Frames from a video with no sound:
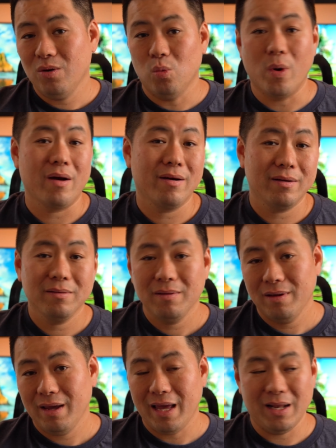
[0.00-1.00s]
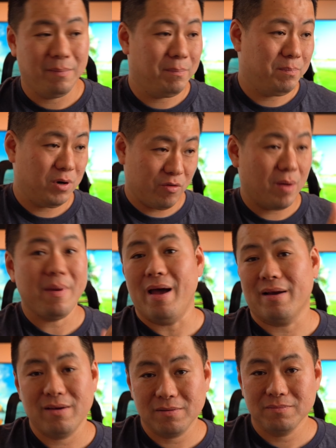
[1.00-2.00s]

wear it, and then put it right back.